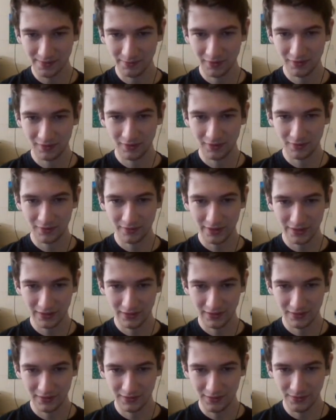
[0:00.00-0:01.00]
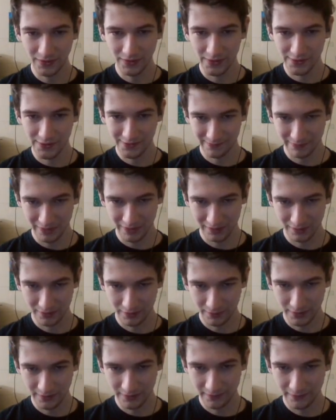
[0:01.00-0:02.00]
I'm going to go ahead and do the
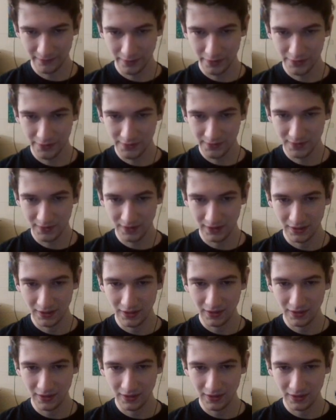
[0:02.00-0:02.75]
smaller one first.